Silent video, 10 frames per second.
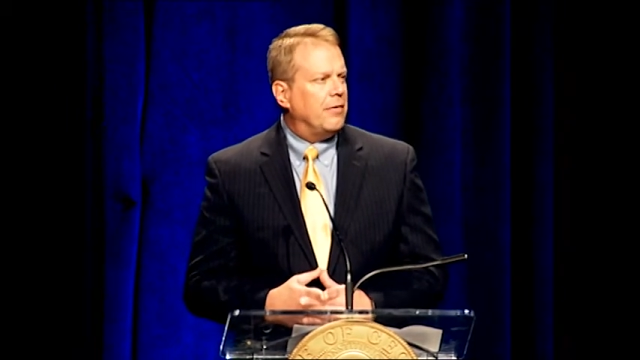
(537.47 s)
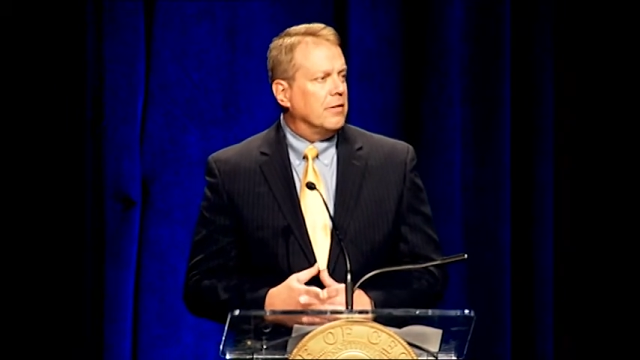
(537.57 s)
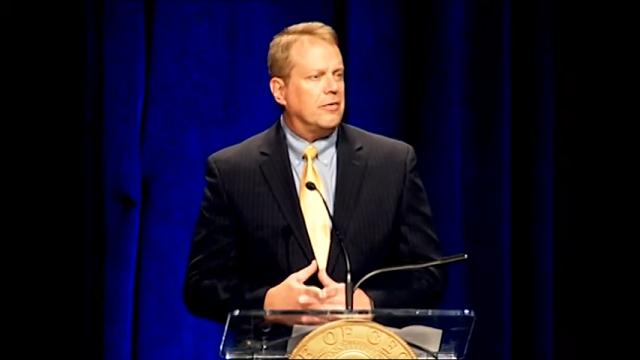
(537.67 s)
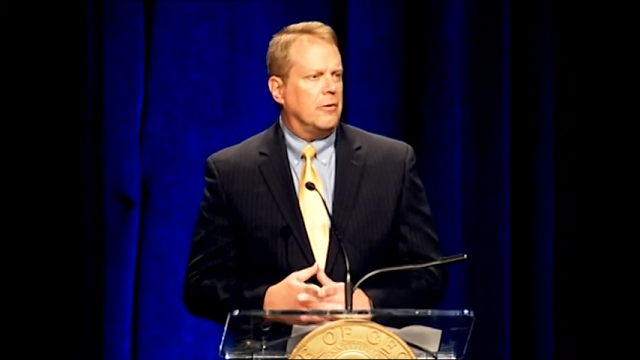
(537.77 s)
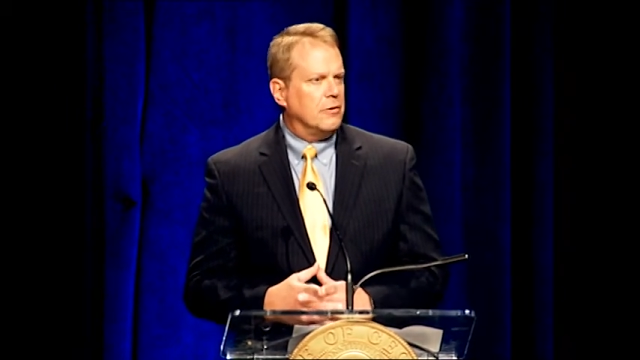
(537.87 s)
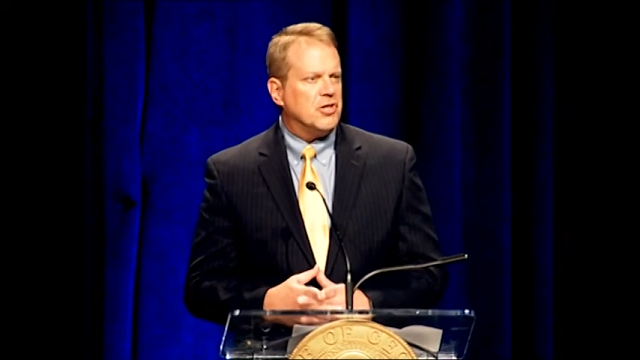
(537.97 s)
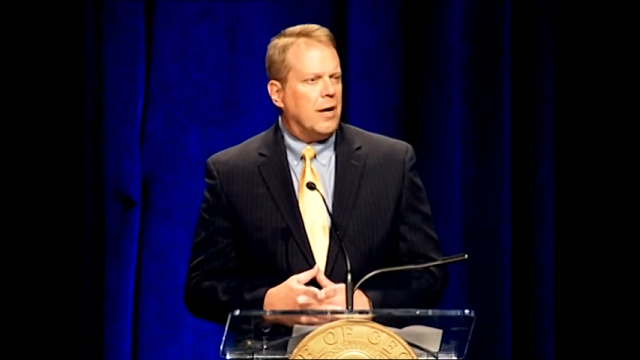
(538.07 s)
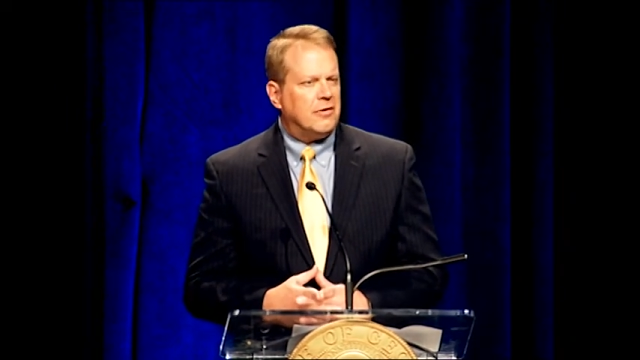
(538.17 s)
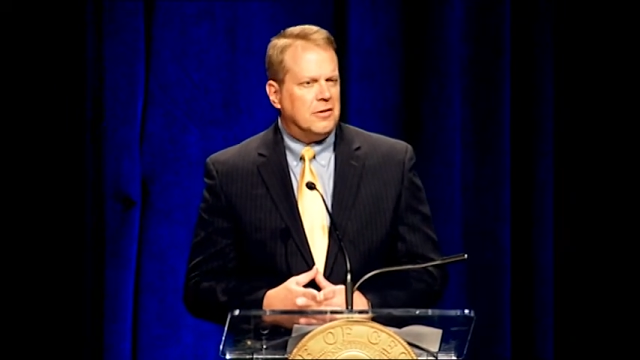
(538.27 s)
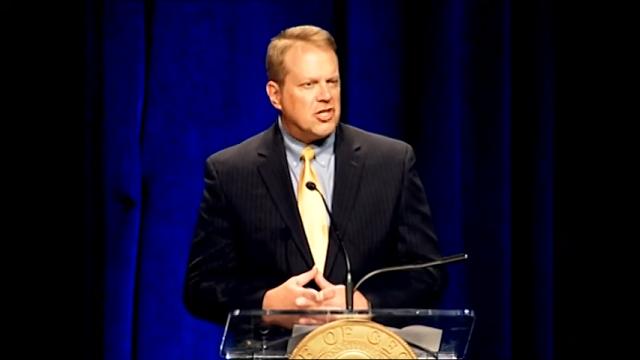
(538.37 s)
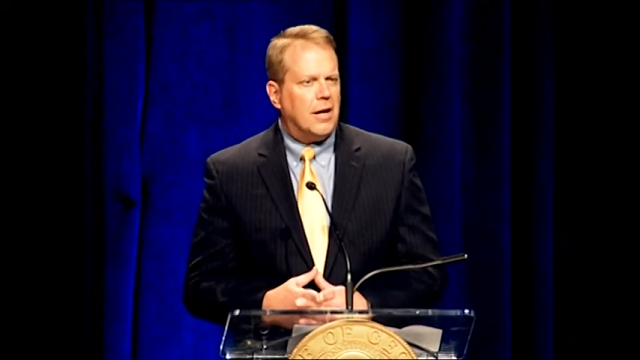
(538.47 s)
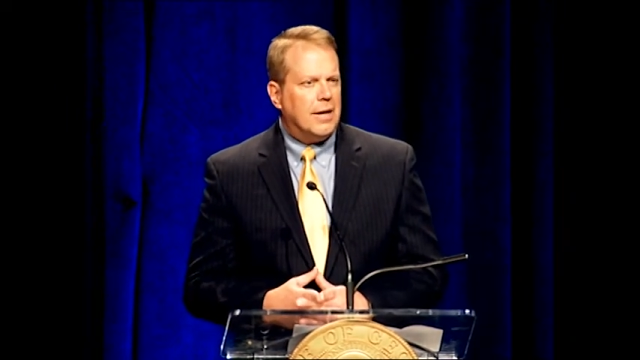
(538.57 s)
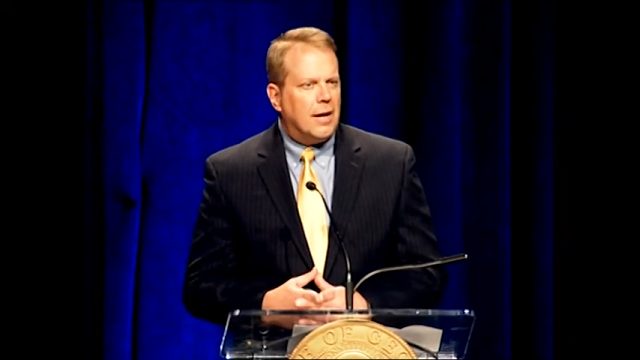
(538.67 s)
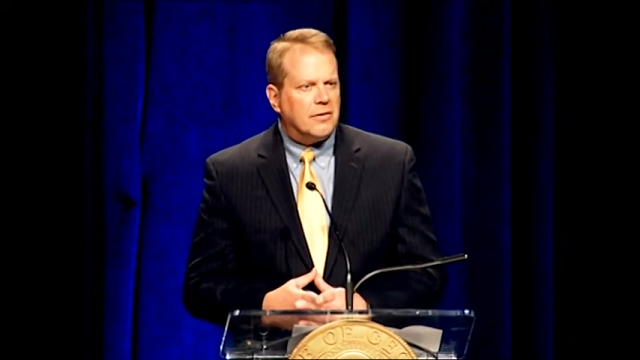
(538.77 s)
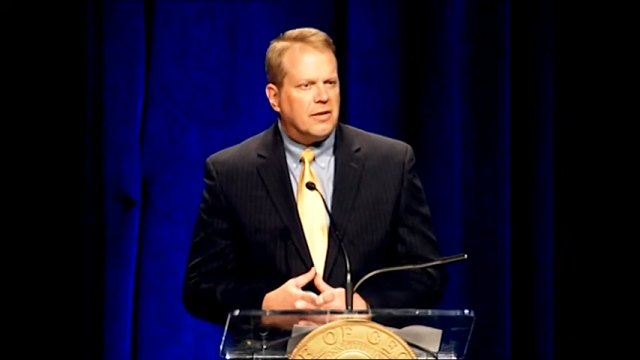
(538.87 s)
and Senator Johnny
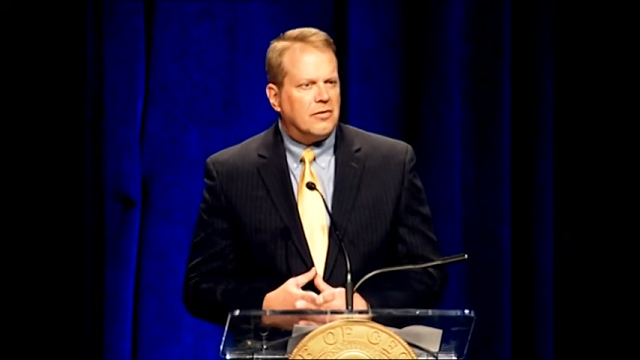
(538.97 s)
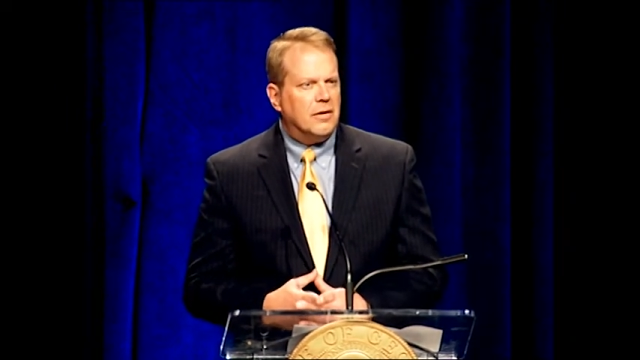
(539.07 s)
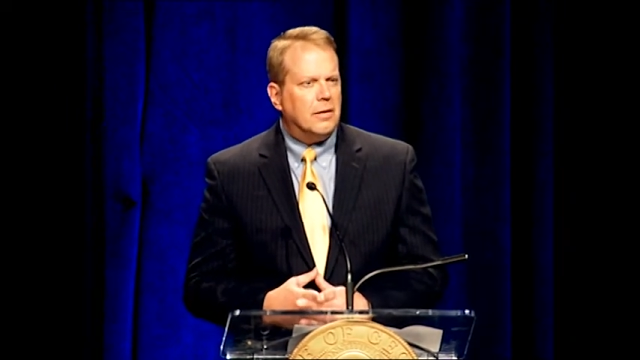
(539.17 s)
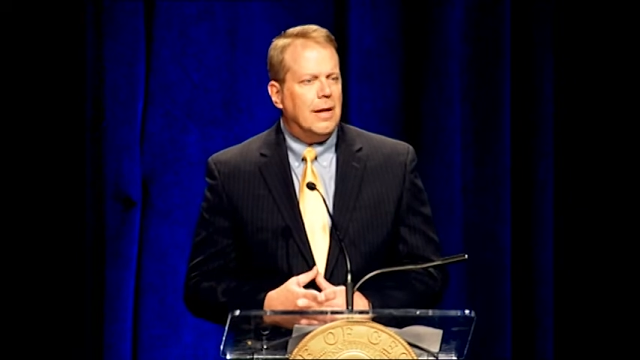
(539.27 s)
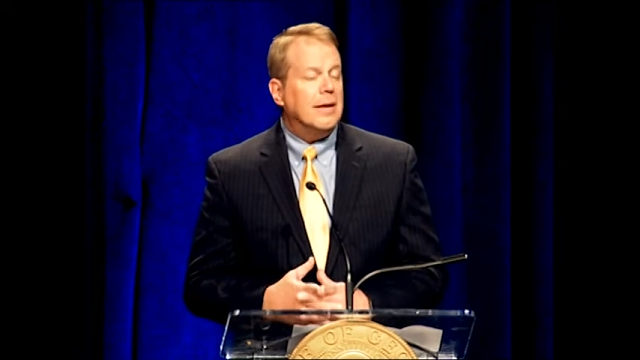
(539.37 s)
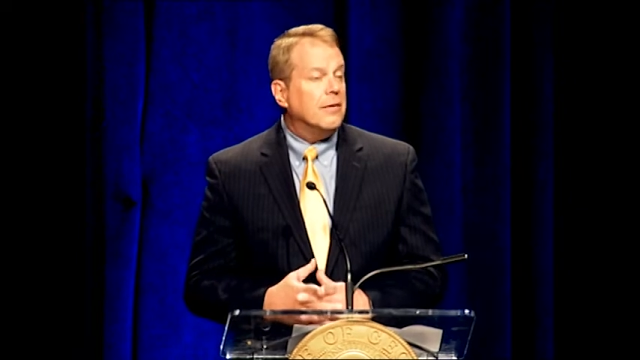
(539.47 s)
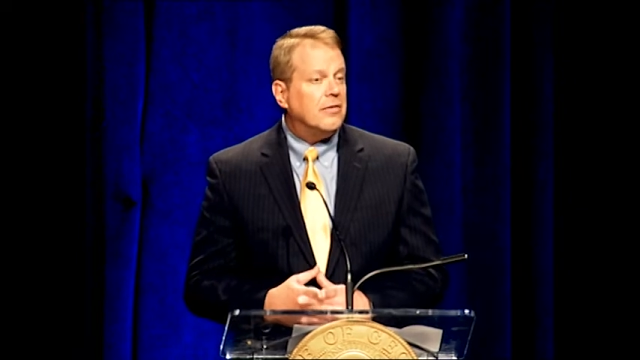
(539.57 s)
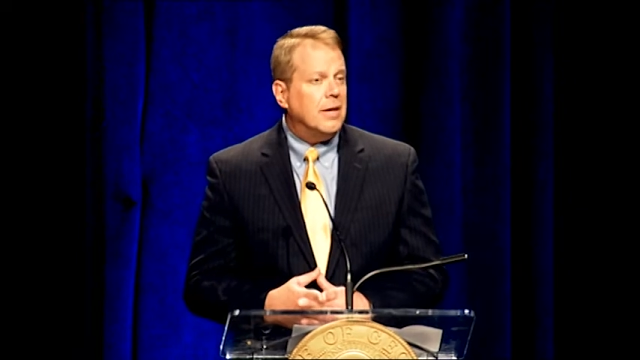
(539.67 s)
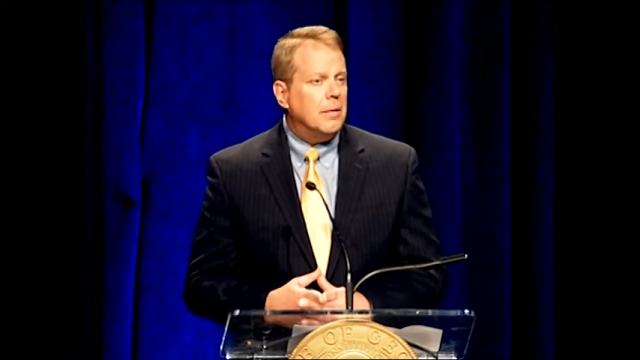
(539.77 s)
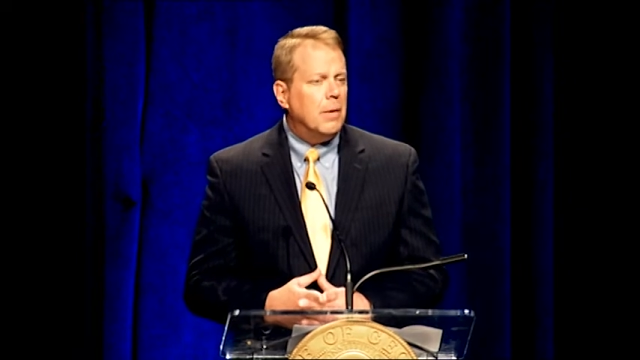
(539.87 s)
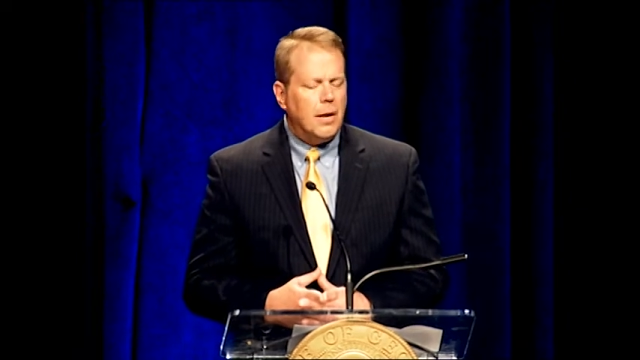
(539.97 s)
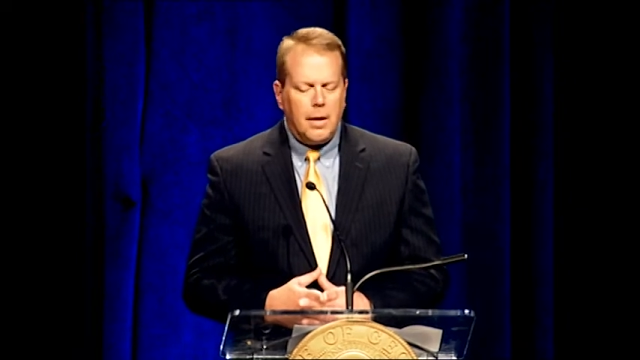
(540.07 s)
Isakson and his team.